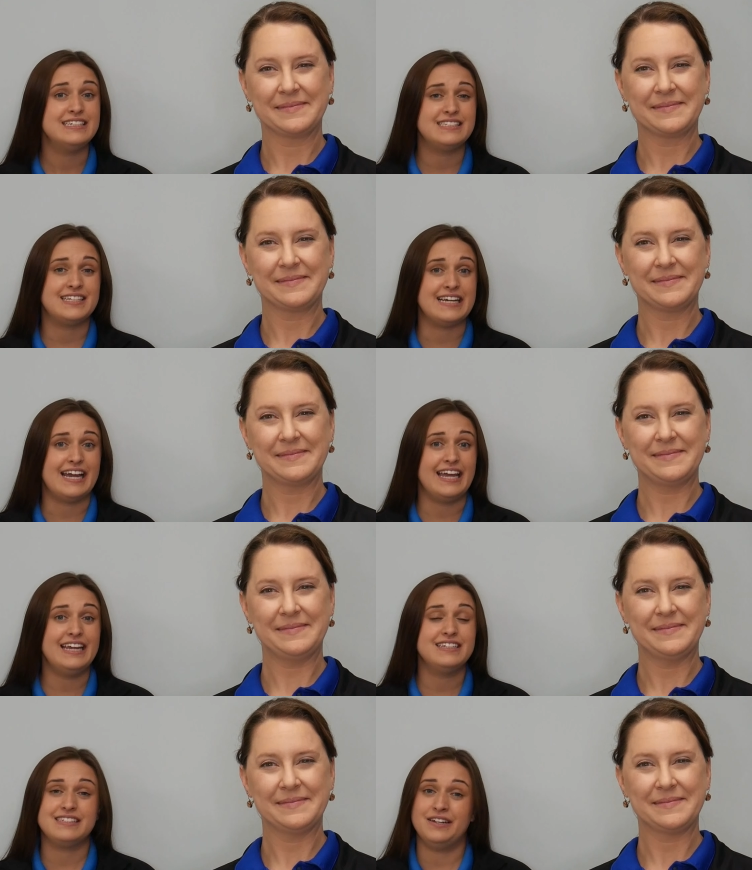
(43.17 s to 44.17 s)

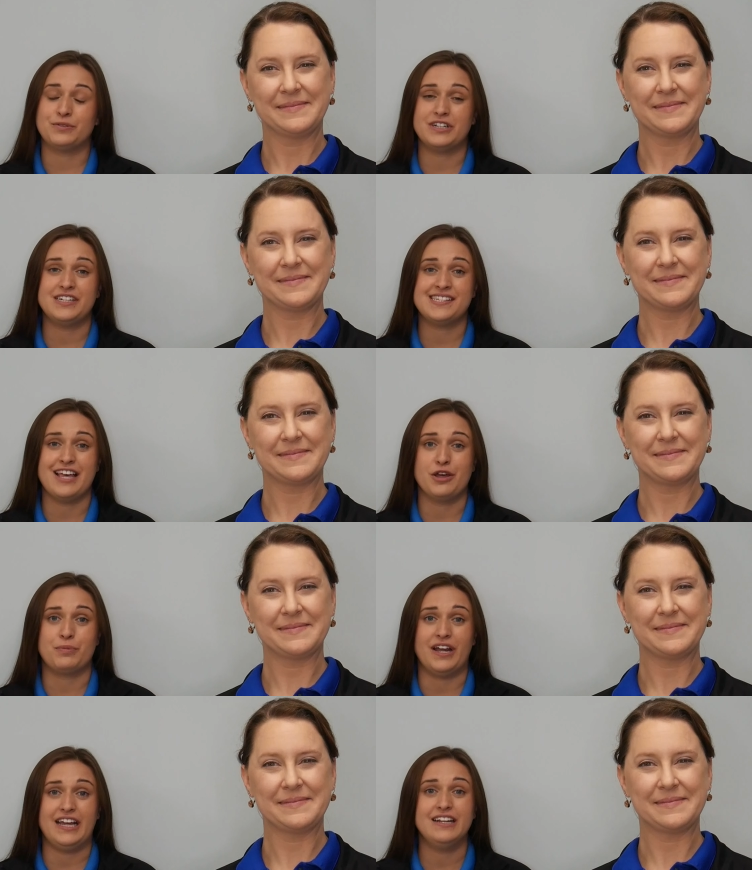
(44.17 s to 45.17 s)
Speaker 1: Today, in order to
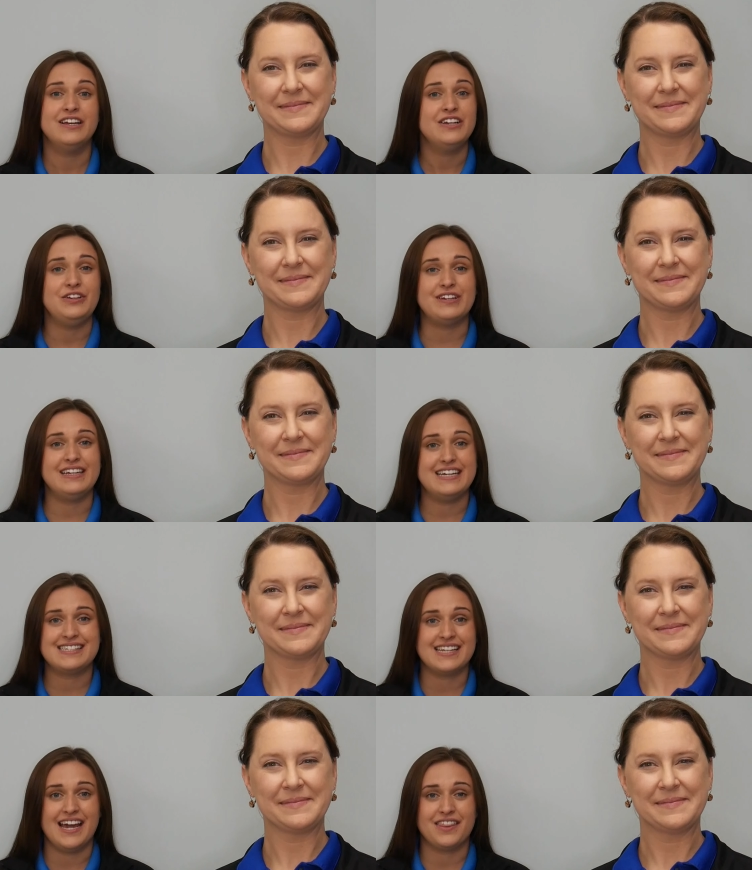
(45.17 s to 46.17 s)
celebrate, you can
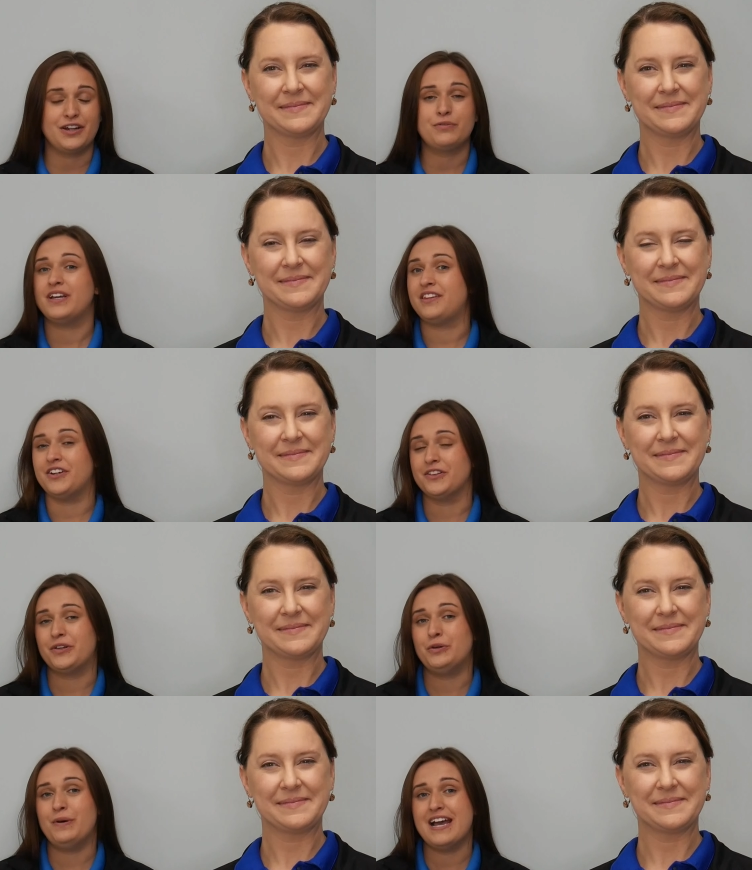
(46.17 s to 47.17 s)
get together with your
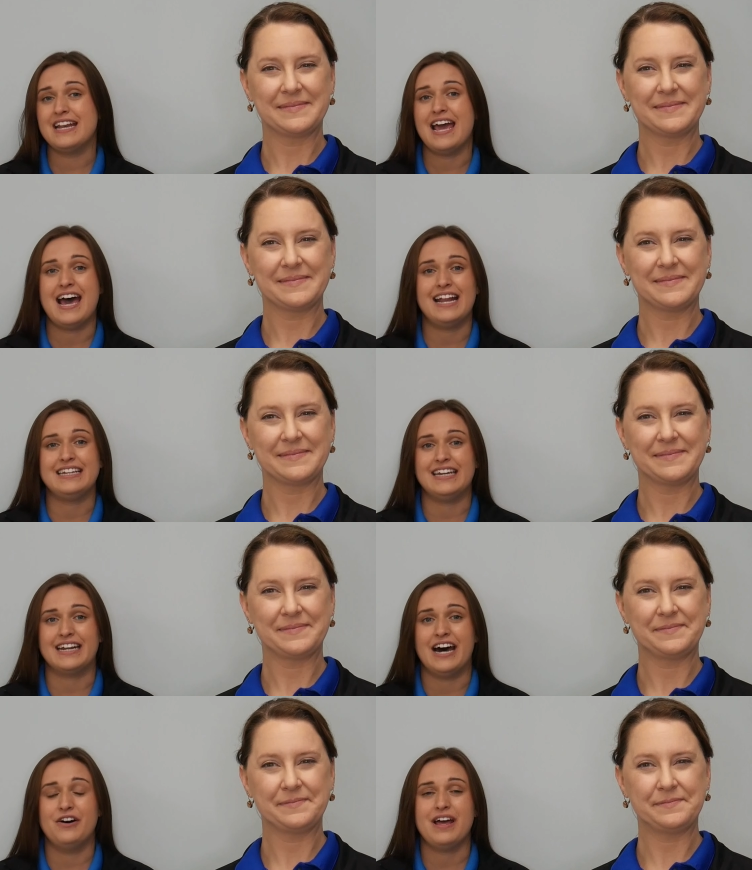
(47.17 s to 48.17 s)
little one and
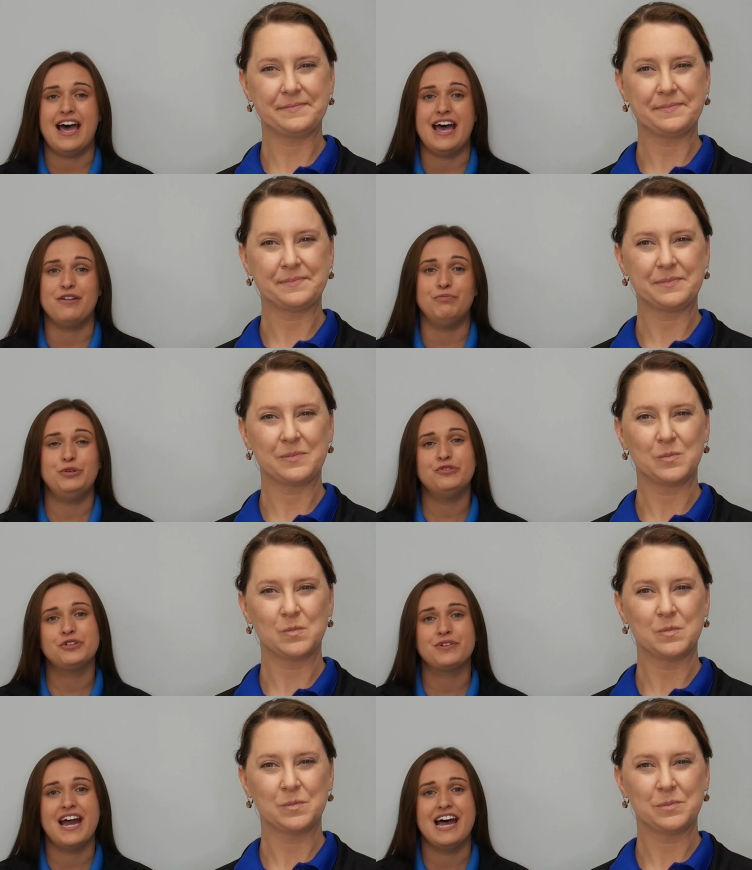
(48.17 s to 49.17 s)
get out and
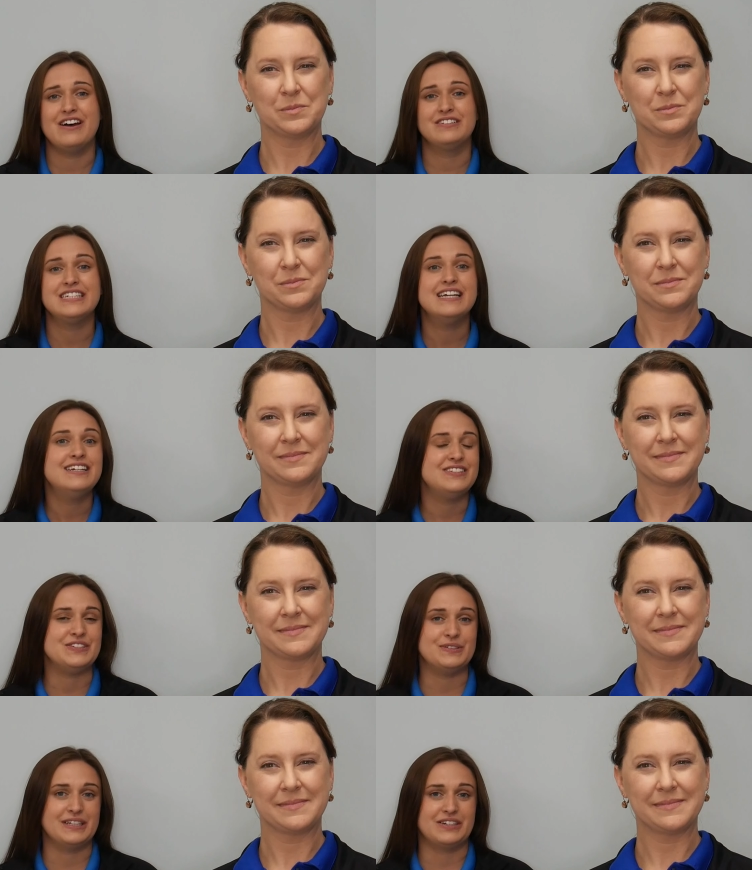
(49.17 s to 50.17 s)
move around,
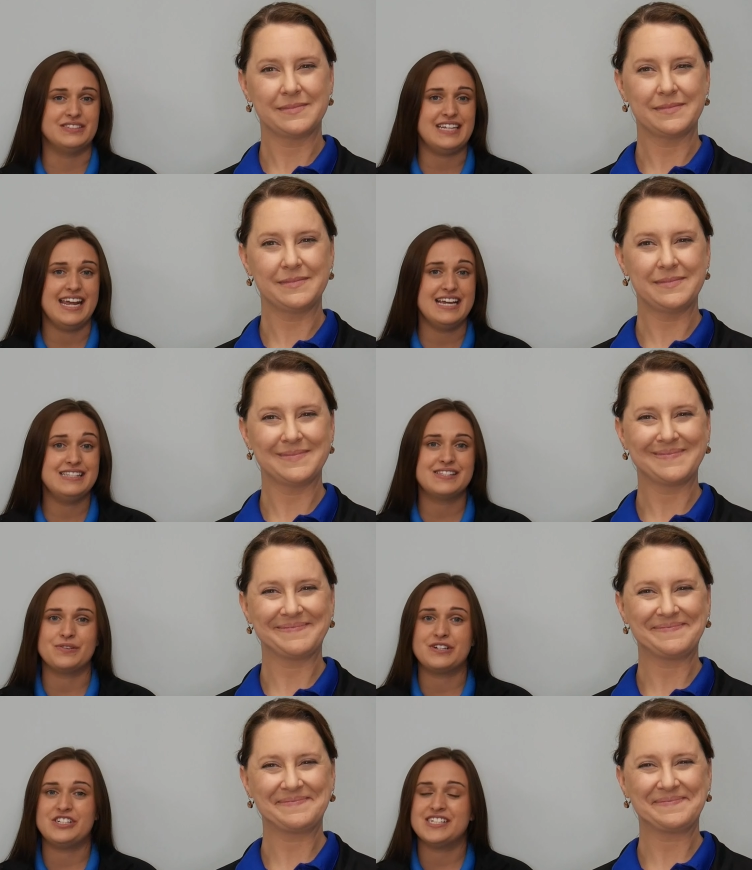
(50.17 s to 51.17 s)
do a little dance,
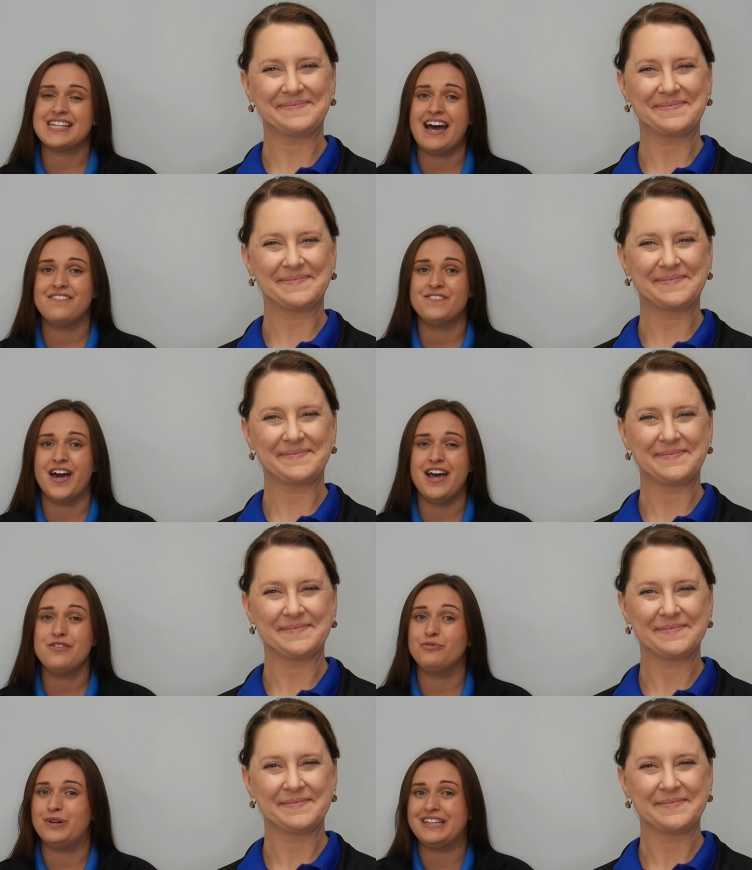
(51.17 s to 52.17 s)
or just have
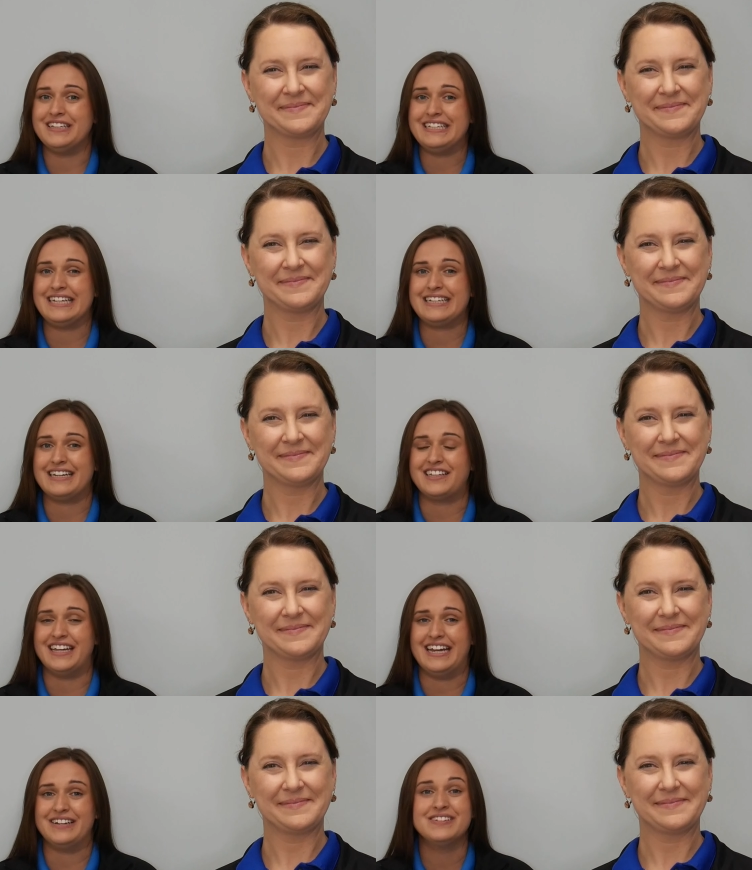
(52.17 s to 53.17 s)
fun wiggling and
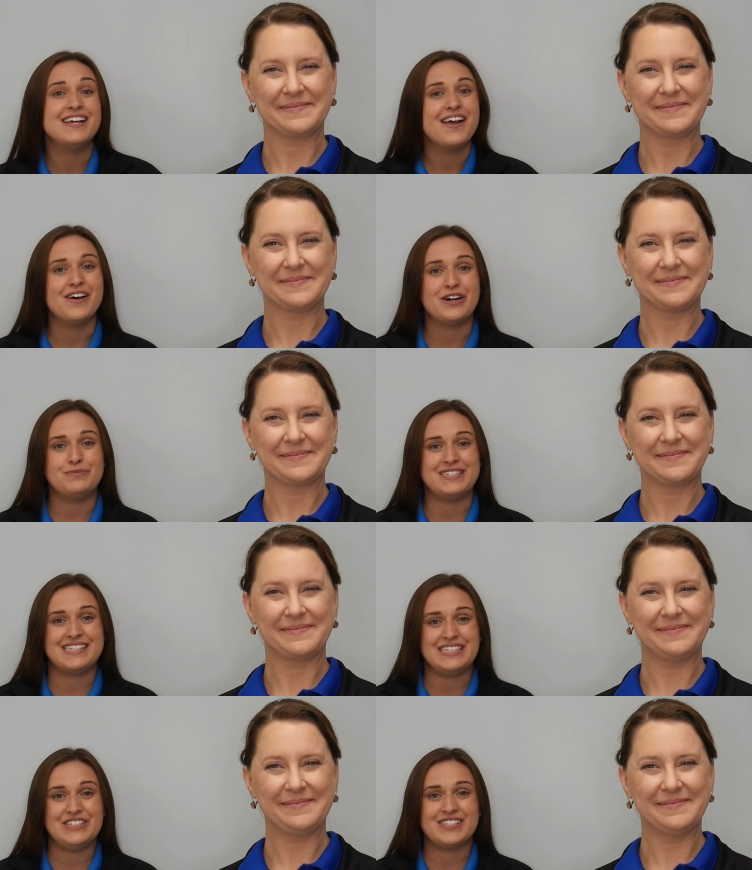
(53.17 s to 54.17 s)
giggling. Hope to
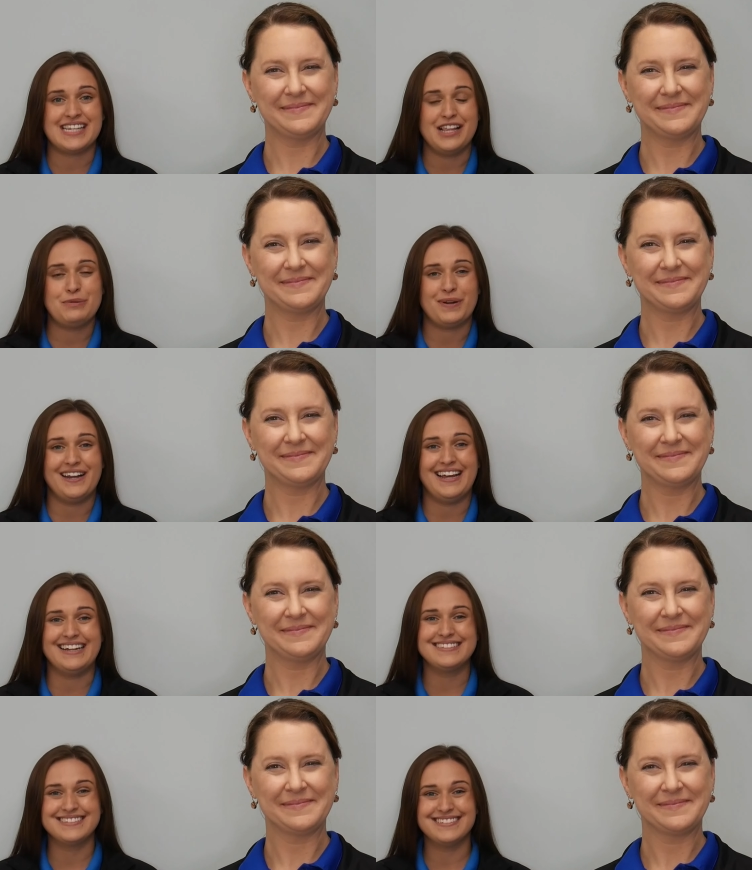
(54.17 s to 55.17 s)
see you
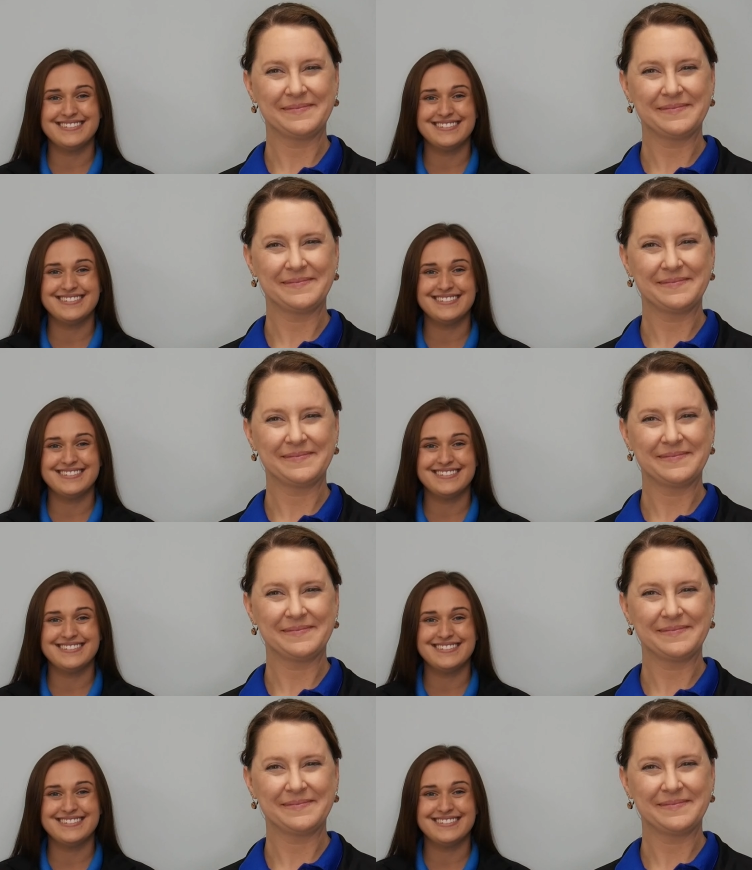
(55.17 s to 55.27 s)
celebrating!